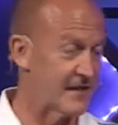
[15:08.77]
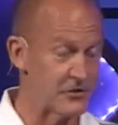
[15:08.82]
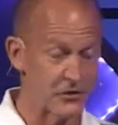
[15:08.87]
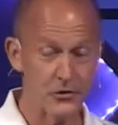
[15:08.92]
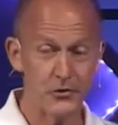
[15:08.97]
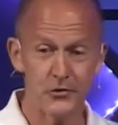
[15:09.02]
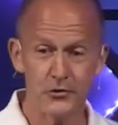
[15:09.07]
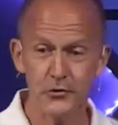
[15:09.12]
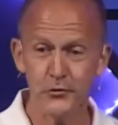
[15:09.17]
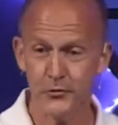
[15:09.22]
you
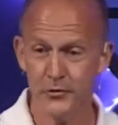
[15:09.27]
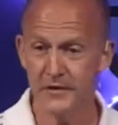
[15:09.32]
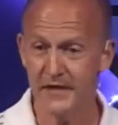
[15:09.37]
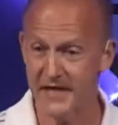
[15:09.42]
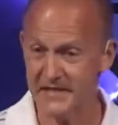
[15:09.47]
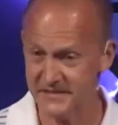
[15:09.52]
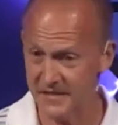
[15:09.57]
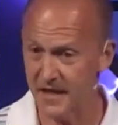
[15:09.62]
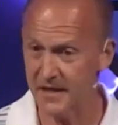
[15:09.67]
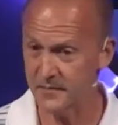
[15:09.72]
do
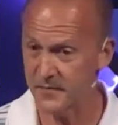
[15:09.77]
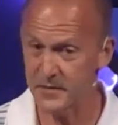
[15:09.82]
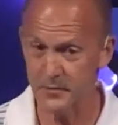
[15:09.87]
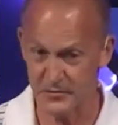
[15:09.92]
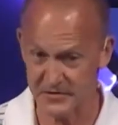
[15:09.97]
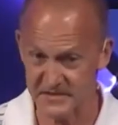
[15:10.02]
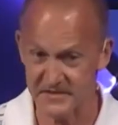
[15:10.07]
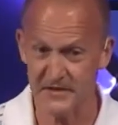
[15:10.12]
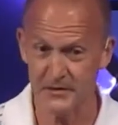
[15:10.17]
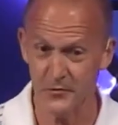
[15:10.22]
realize a lot of people
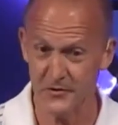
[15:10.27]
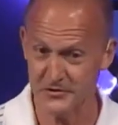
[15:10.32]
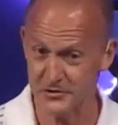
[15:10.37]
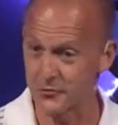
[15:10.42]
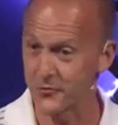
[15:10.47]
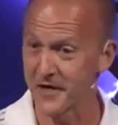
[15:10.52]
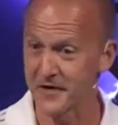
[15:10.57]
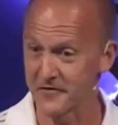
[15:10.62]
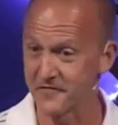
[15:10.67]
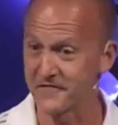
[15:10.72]
can see what you
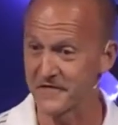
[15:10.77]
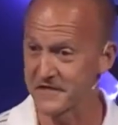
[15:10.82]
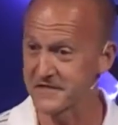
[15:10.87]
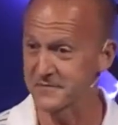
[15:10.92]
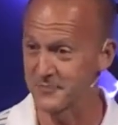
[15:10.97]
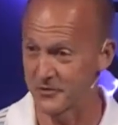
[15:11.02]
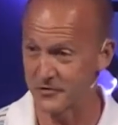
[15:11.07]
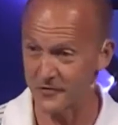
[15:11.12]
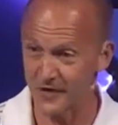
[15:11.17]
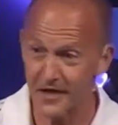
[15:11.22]
write on
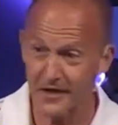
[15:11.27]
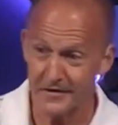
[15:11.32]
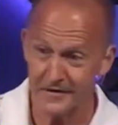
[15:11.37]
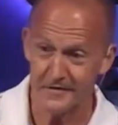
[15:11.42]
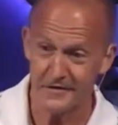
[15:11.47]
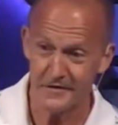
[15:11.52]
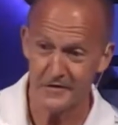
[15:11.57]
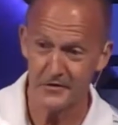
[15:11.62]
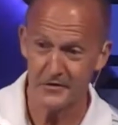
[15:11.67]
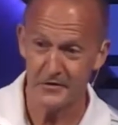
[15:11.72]
Facebook, right?
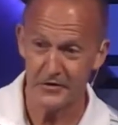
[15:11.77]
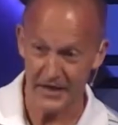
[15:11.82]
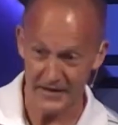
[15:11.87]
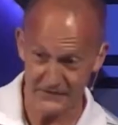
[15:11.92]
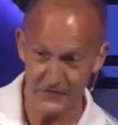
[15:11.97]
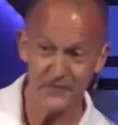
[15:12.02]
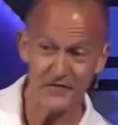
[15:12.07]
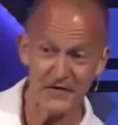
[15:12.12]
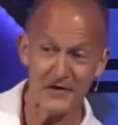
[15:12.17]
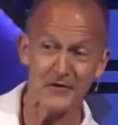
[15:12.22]
Have
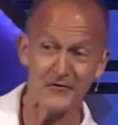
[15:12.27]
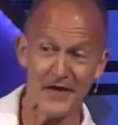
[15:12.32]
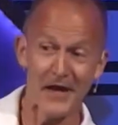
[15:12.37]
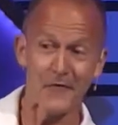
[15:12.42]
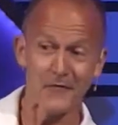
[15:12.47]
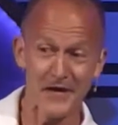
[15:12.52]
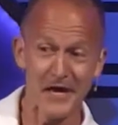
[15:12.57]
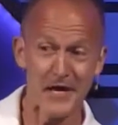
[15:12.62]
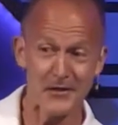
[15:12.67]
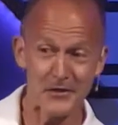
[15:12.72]
you figured that
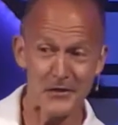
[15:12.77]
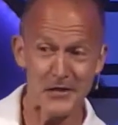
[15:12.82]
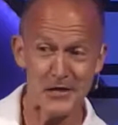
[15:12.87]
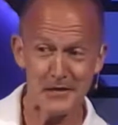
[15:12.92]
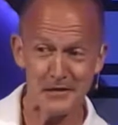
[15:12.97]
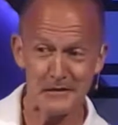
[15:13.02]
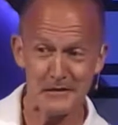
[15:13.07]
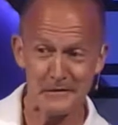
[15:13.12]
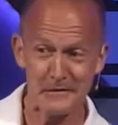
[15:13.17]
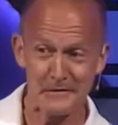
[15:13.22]
one out yet?
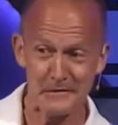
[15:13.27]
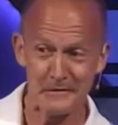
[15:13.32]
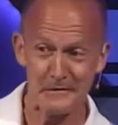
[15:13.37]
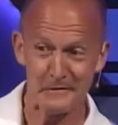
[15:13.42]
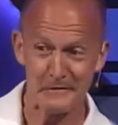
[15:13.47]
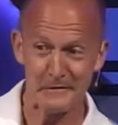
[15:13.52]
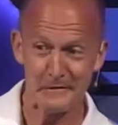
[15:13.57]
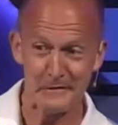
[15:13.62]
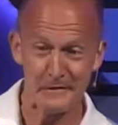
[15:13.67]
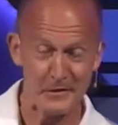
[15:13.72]

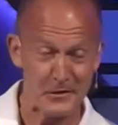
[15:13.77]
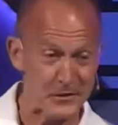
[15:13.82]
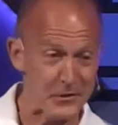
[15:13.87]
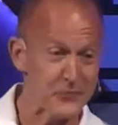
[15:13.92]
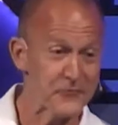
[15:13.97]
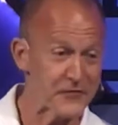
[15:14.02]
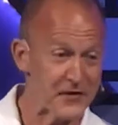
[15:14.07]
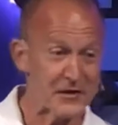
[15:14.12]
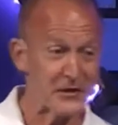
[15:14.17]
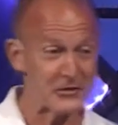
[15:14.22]
You
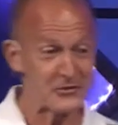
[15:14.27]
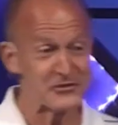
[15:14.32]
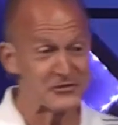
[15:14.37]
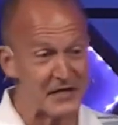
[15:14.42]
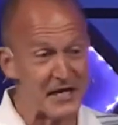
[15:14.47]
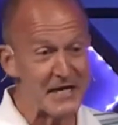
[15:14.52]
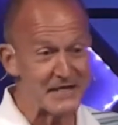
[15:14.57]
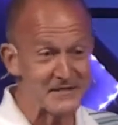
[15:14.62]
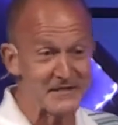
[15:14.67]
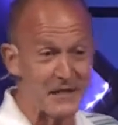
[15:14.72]
think you're
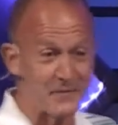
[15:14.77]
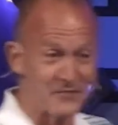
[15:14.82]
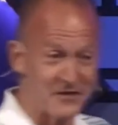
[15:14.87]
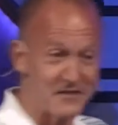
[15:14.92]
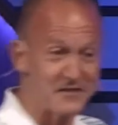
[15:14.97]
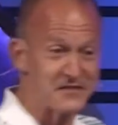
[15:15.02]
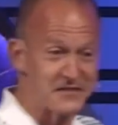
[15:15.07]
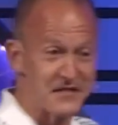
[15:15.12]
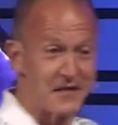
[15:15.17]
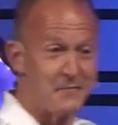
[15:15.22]
saying something
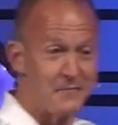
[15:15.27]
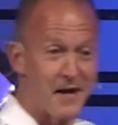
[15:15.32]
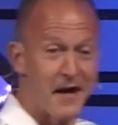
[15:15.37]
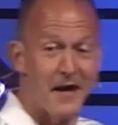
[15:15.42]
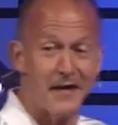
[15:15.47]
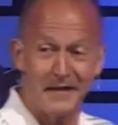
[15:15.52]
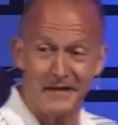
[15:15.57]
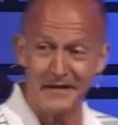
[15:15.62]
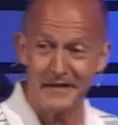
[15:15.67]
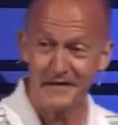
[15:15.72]
to
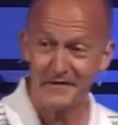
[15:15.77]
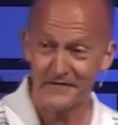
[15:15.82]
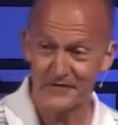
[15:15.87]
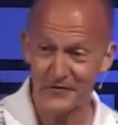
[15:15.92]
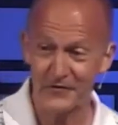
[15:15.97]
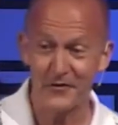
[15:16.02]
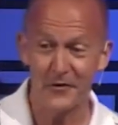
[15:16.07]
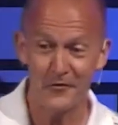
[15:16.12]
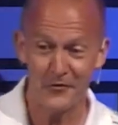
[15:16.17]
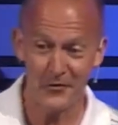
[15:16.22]
somebody, and if
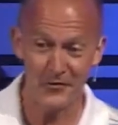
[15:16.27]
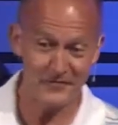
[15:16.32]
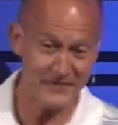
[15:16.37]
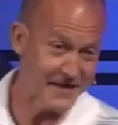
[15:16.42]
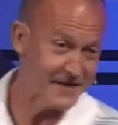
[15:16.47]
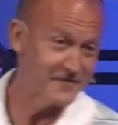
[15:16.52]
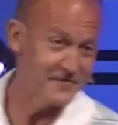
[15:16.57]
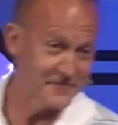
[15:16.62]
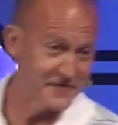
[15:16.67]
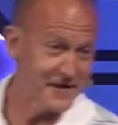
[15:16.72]
you don't go
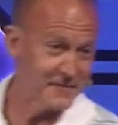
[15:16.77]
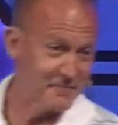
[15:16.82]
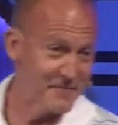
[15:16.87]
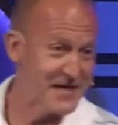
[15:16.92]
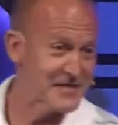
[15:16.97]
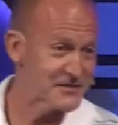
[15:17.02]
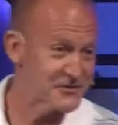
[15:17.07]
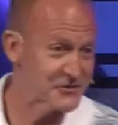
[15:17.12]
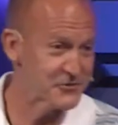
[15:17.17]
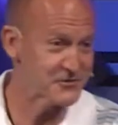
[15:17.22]
down in that
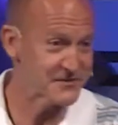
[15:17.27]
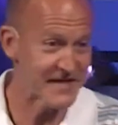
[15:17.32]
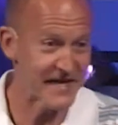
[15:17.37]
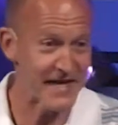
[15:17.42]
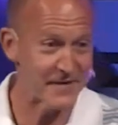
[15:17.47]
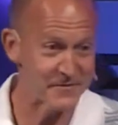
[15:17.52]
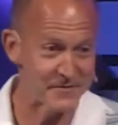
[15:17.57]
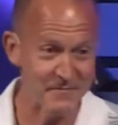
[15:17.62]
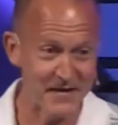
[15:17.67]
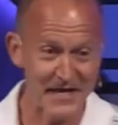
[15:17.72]
messenger
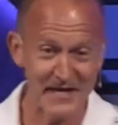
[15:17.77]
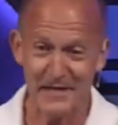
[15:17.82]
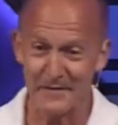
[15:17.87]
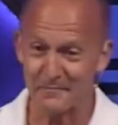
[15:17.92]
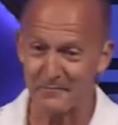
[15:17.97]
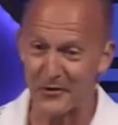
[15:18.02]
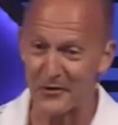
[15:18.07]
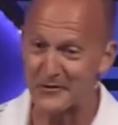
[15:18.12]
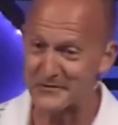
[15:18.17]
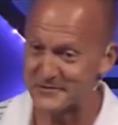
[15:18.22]
tab and make it
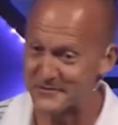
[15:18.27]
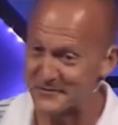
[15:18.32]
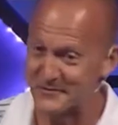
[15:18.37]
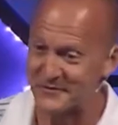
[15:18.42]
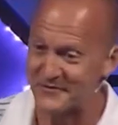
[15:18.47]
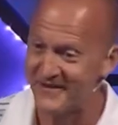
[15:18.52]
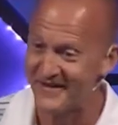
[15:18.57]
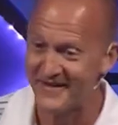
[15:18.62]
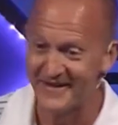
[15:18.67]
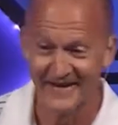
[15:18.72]

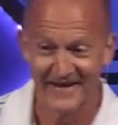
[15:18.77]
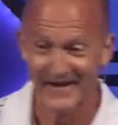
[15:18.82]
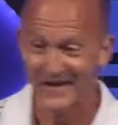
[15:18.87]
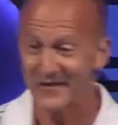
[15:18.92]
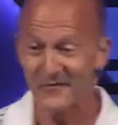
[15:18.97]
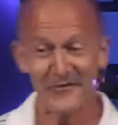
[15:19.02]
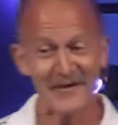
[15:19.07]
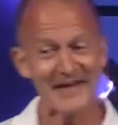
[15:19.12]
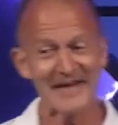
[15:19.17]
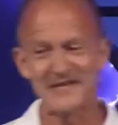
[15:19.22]
personal,
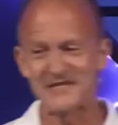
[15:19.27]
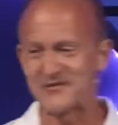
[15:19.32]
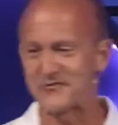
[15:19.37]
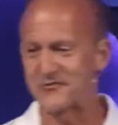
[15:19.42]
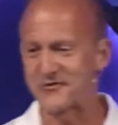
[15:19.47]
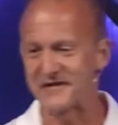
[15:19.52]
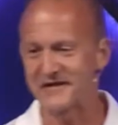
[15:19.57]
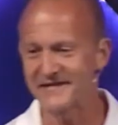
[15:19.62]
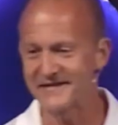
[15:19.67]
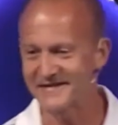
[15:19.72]
we get to
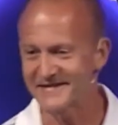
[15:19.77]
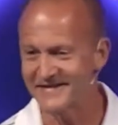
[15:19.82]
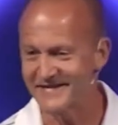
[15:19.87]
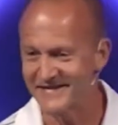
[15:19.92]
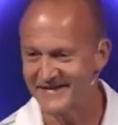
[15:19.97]
read it.